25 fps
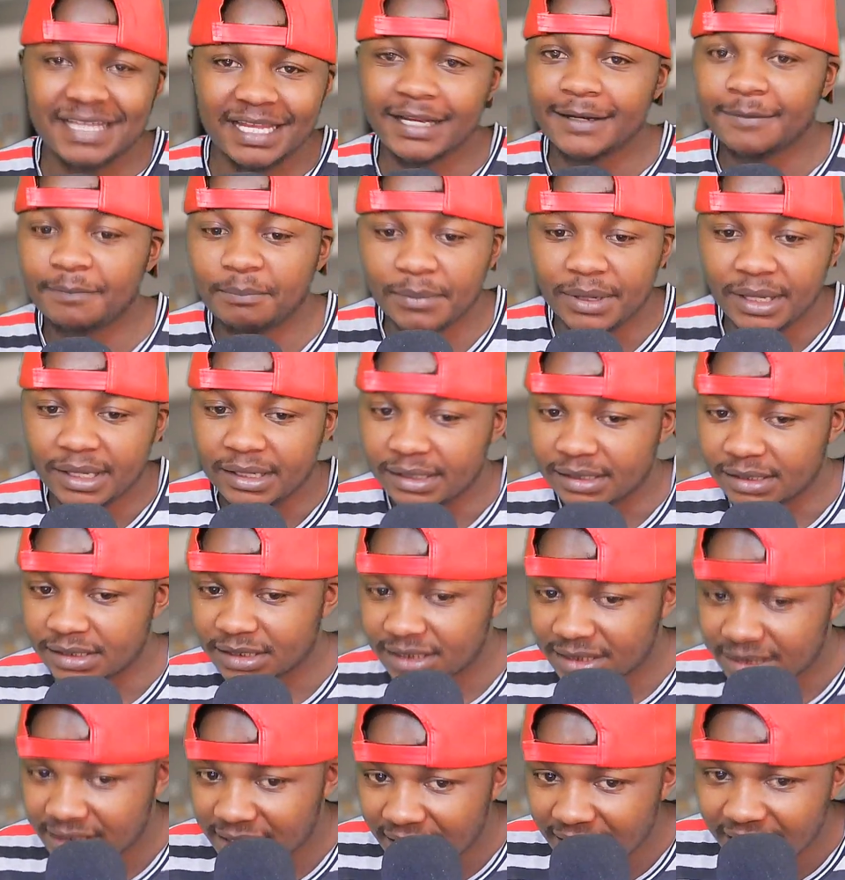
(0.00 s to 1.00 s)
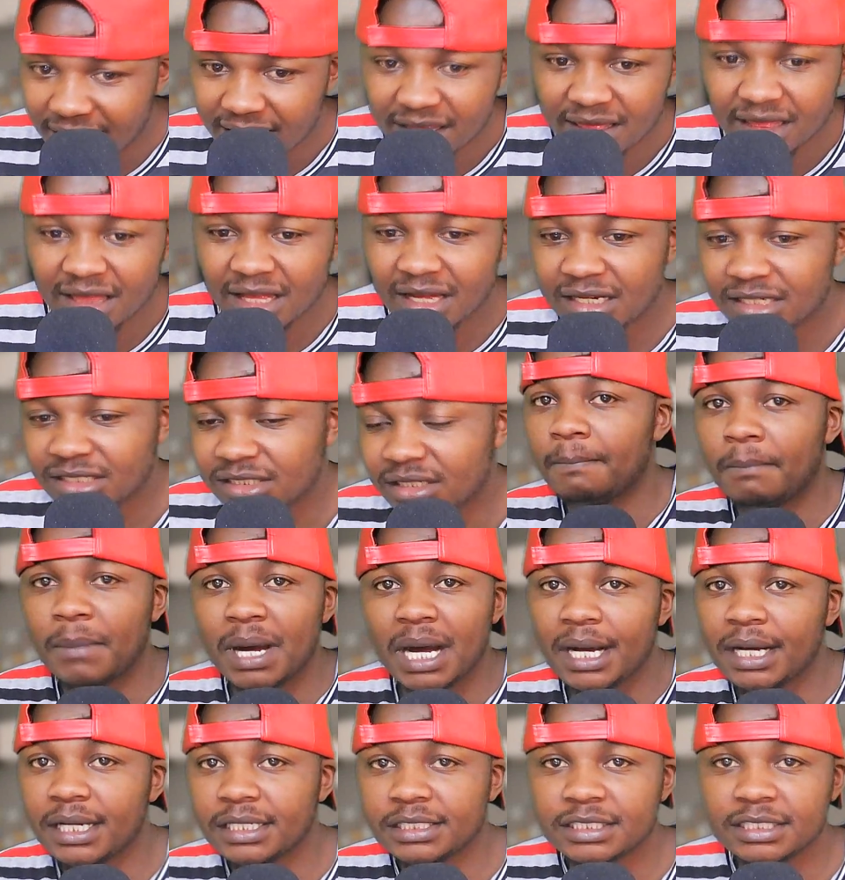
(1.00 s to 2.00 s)
statement saying that
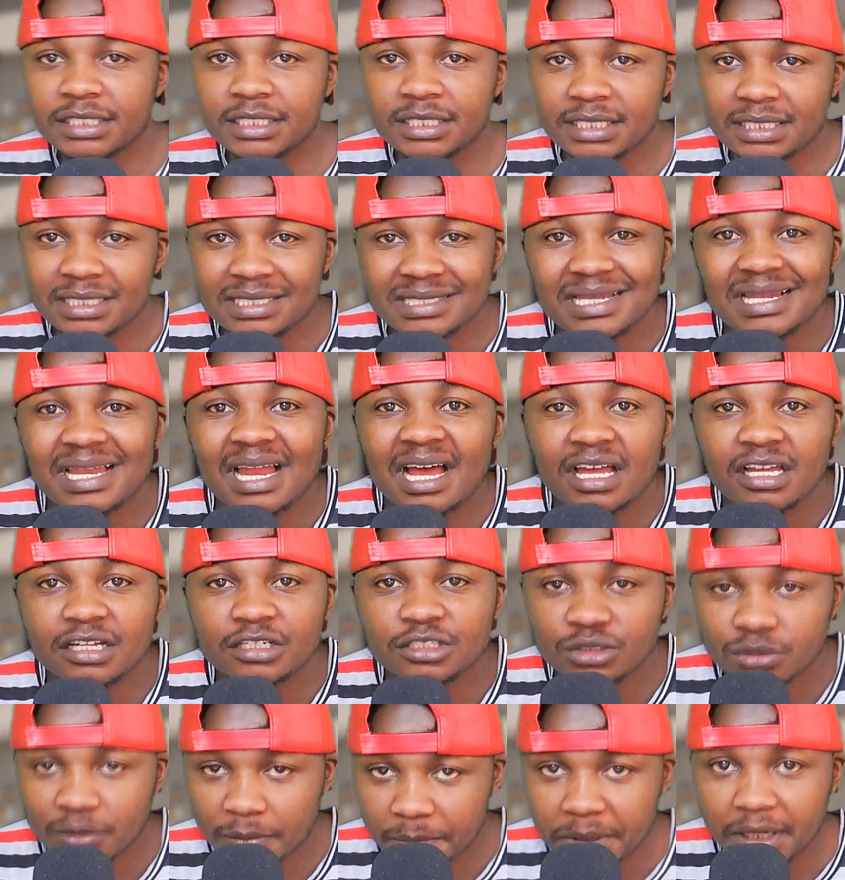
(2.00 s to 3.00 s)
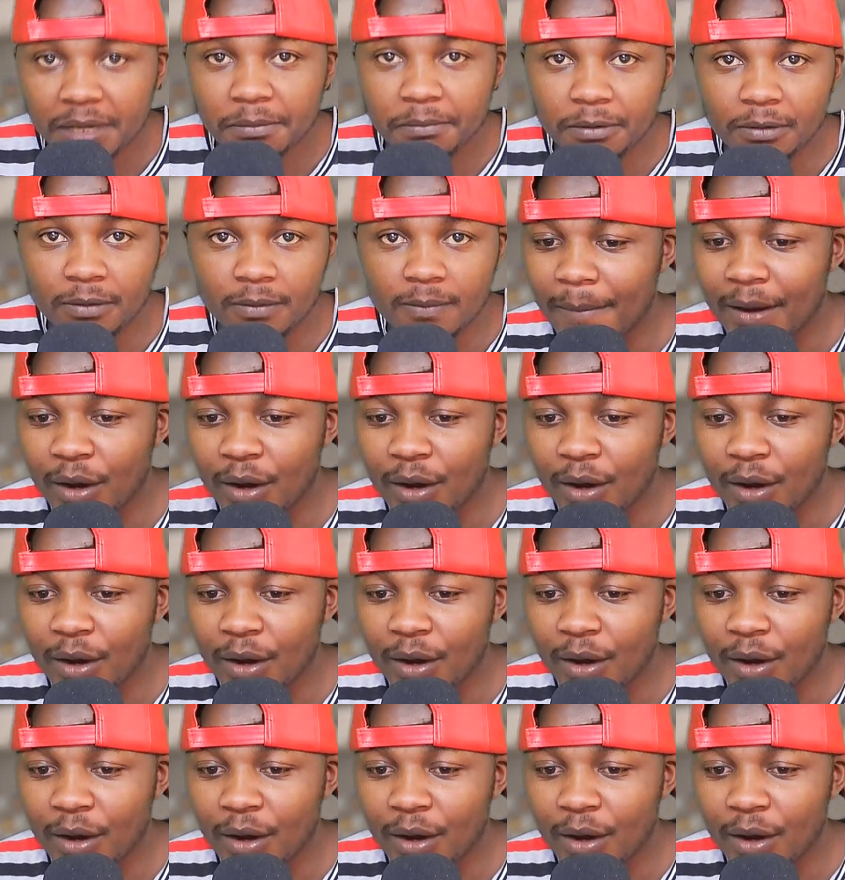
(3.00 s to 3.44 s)
Bahati is lying to people